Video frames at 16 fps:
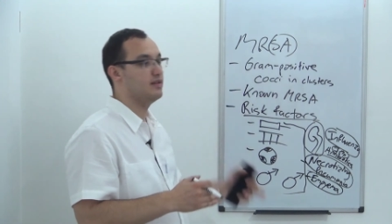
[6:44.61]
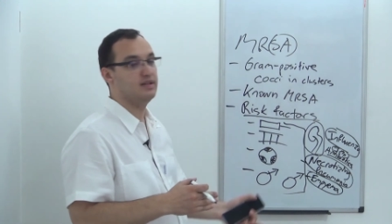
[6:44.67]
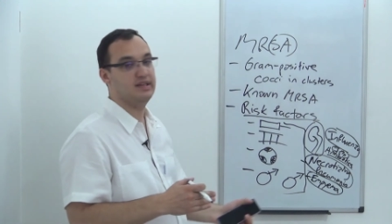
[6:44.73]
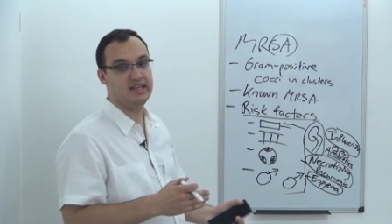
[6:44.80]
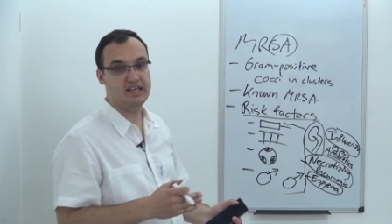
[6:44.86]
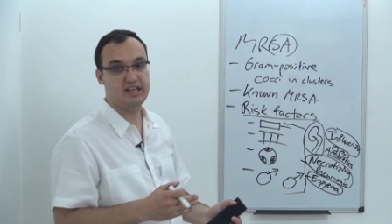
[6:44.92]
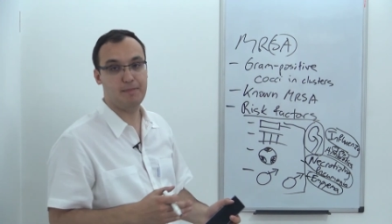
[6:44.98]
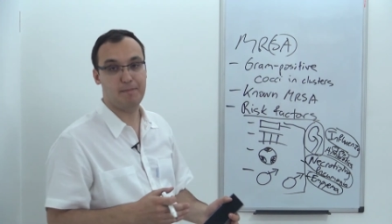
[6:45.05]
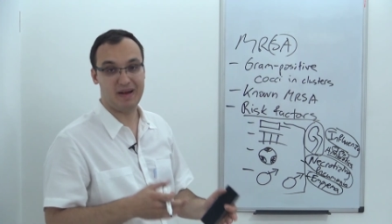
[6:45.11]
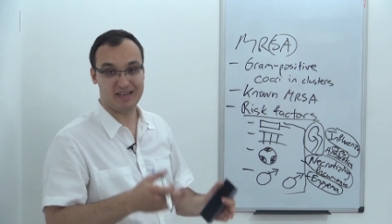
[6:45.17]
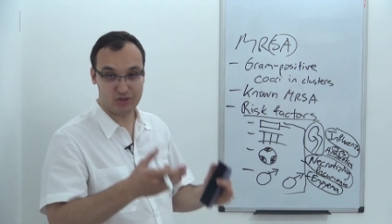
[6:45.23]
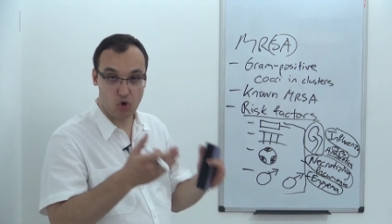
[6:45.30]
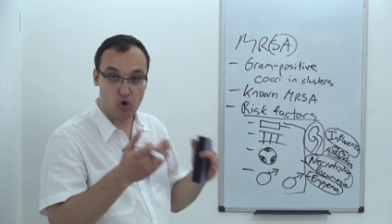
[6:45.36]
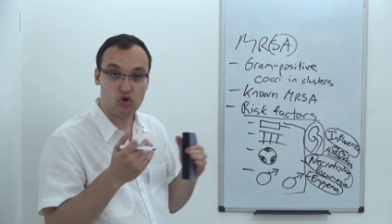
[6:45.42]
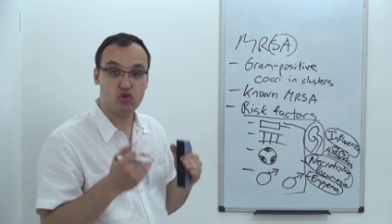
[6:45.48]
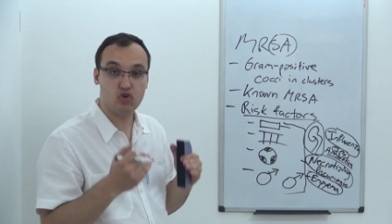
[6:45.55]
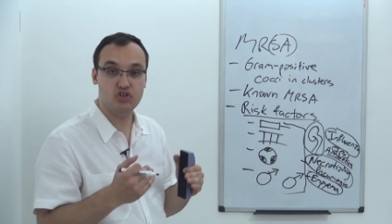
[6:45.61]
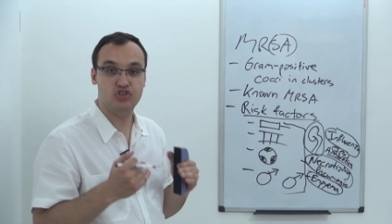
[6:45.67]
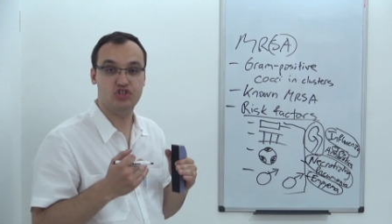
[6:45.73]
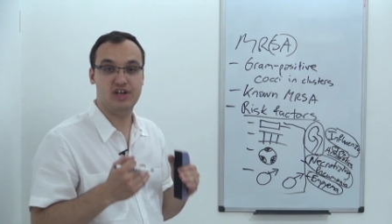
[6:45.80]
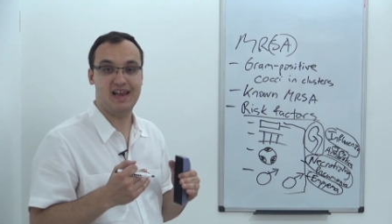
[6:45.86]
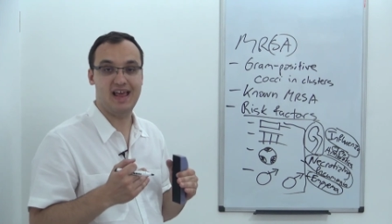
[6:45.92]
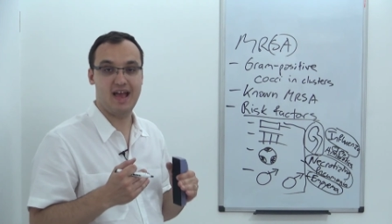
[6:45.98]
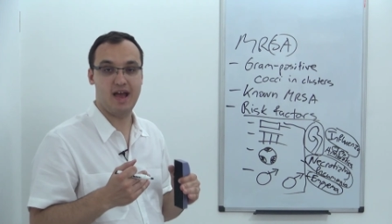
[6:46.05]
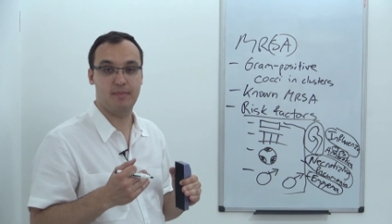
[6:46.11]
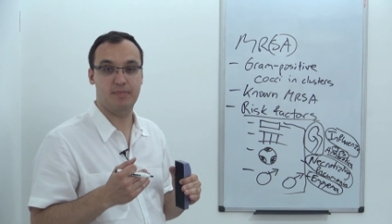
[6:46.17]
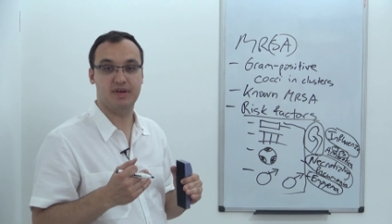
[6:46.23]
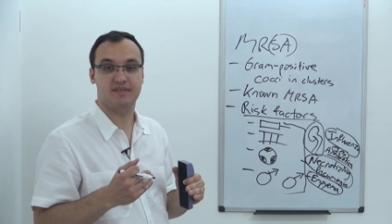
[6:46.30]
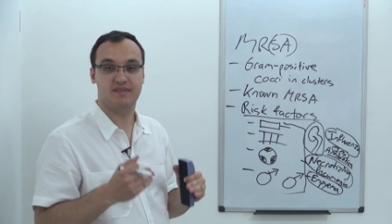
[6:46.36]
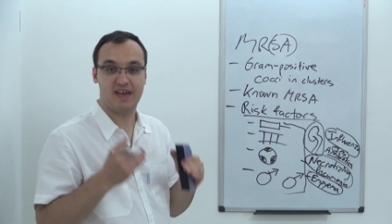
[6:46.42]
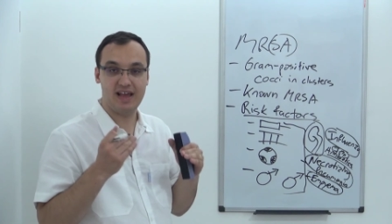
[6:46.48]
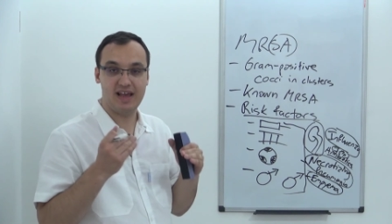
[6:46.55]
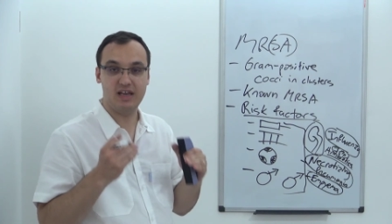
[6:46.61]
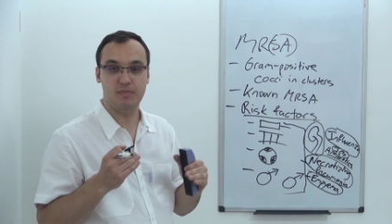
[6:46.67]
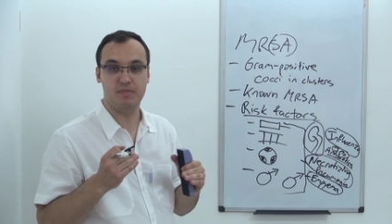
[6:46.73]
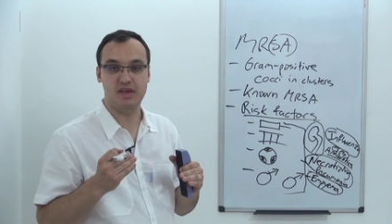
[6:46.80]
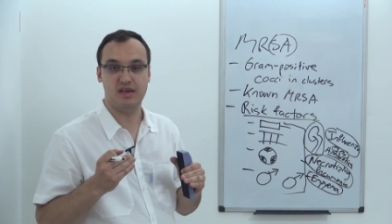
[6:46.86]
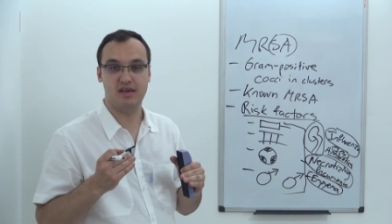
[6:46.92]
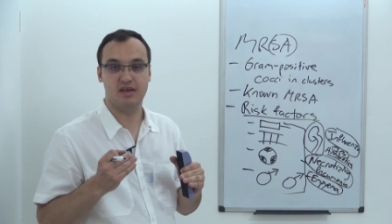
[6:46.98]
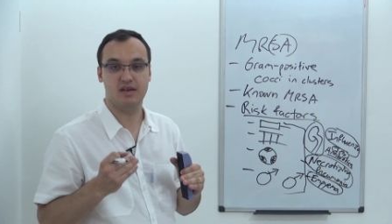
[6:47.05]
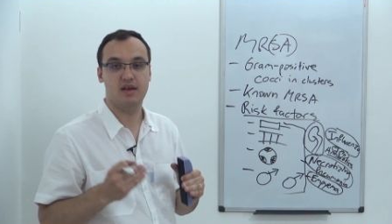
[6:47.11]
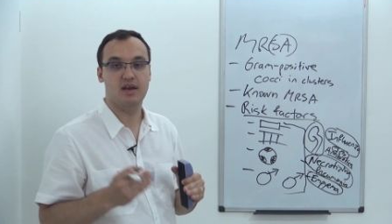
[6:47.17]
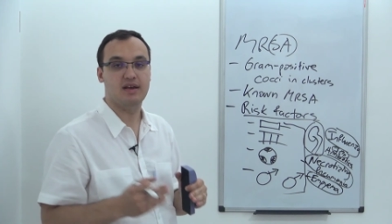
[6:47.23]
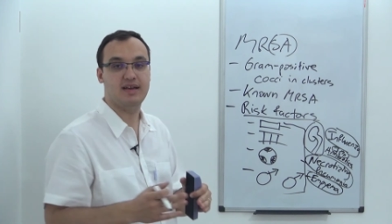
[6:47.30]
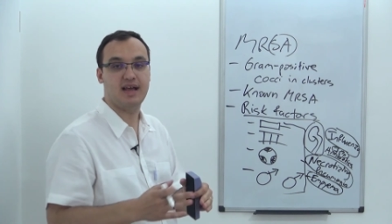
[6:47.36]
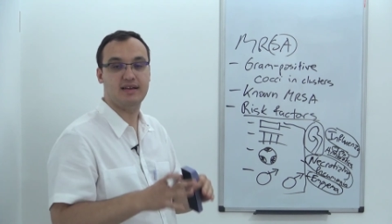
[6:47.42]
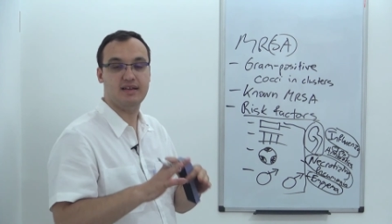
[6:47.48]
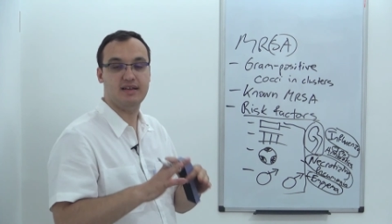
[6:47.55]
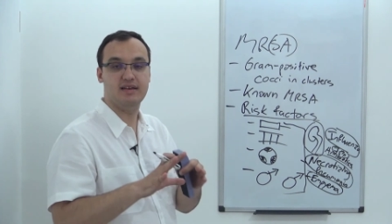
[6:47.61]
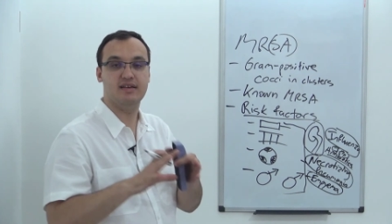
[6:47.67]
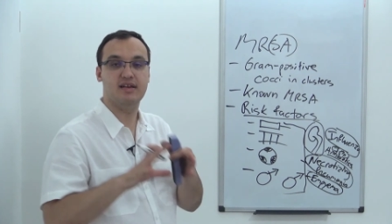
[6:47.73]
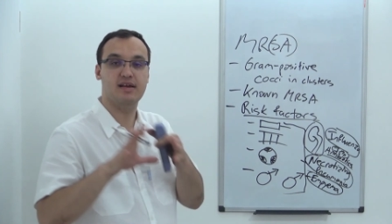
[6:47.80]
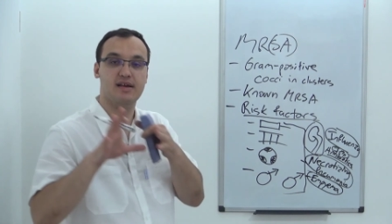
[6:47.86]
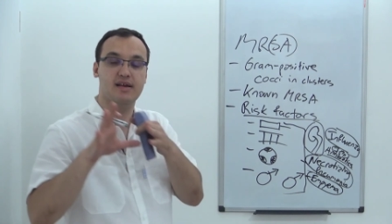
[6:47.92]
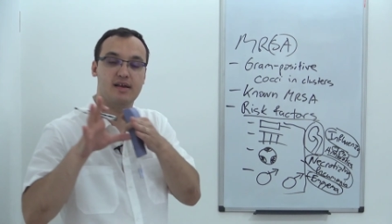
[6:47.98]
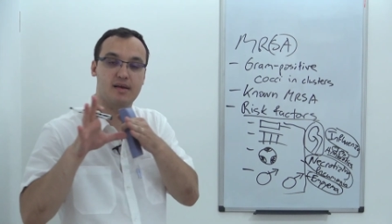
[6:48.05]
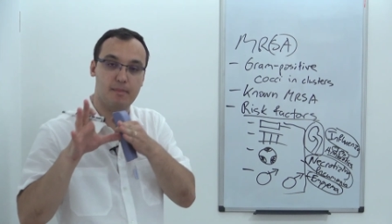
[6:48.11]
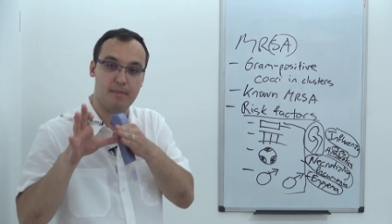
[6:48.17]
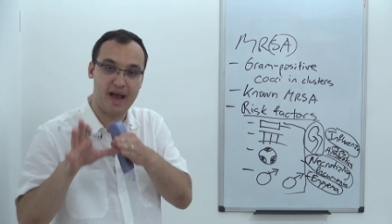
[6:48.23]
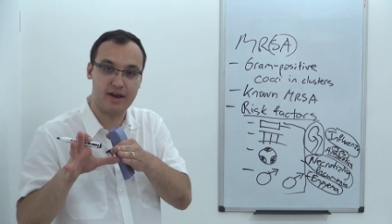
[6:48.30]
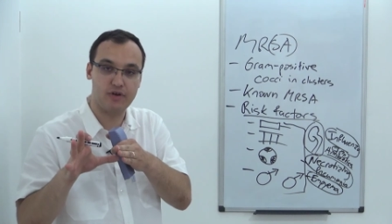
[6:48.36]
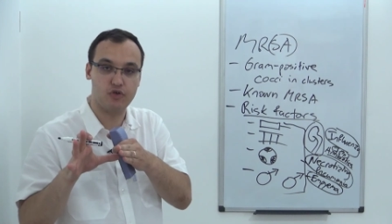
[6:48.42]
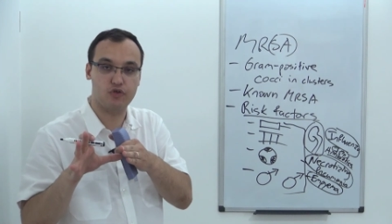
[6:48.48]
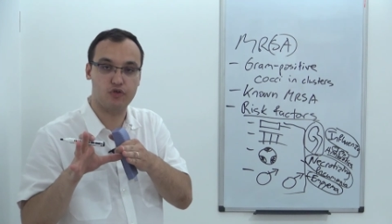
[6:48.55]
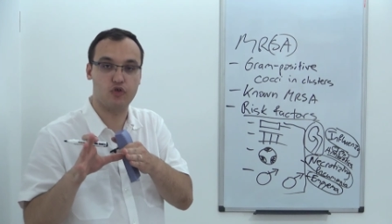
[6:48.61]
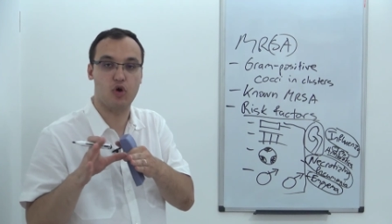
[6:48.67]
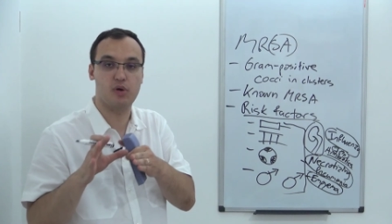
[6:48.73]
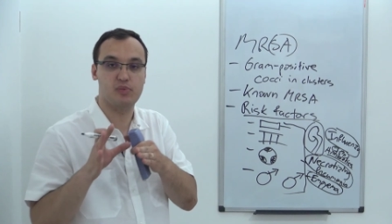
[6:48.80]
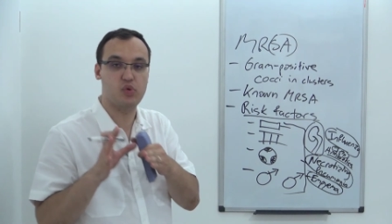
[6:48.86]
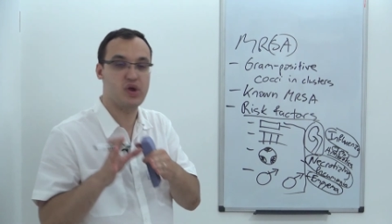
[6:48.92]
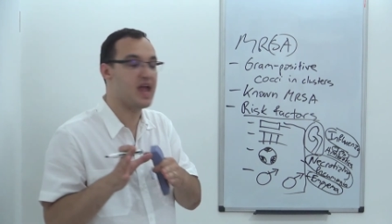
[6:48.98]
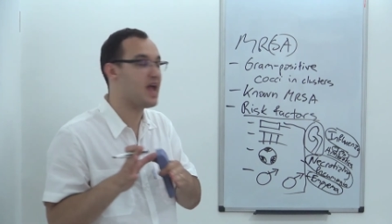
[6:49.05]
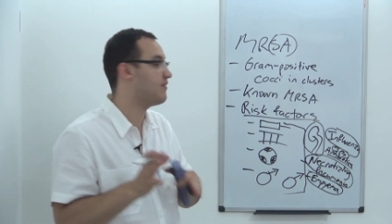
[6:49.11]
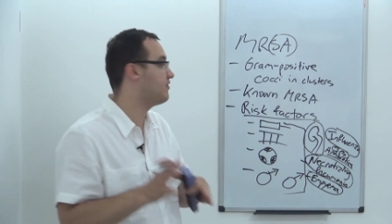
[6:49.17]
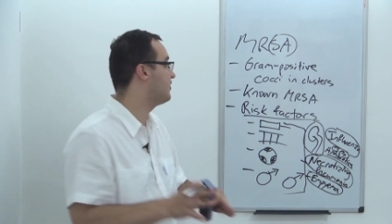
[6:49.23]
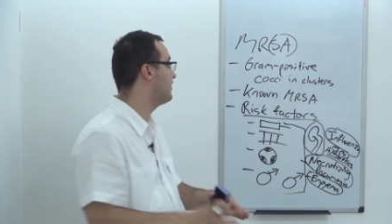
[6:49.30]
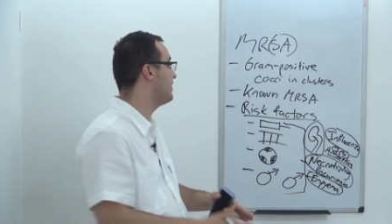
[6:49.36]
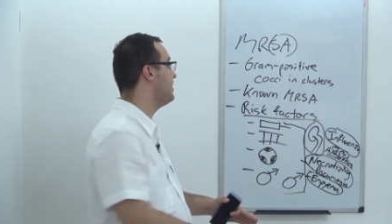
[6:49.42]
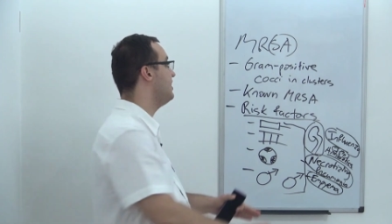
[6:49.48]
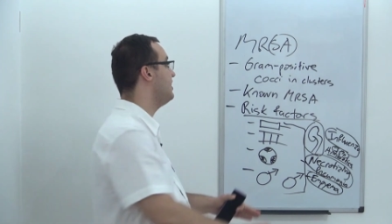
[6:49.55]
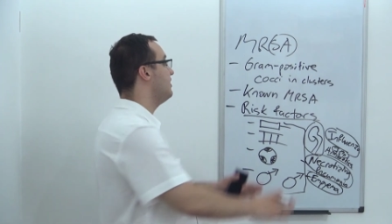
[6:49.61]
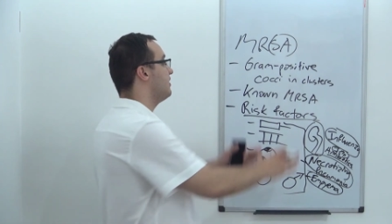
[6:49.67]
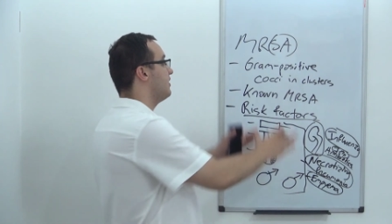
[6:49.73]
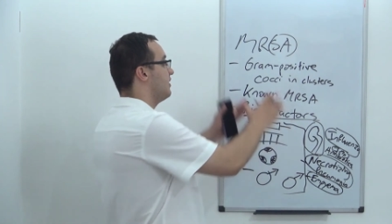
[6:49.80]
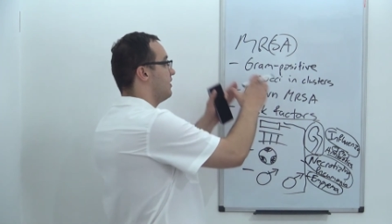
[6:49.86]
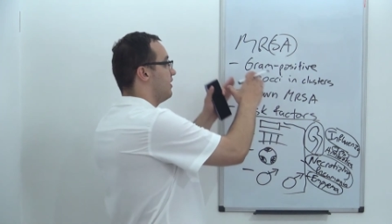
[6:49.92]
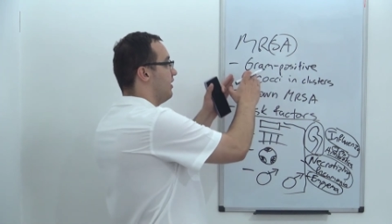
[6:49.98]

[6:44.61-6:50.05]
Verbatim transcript: did the pathology lab tell me that in the microscope we have seen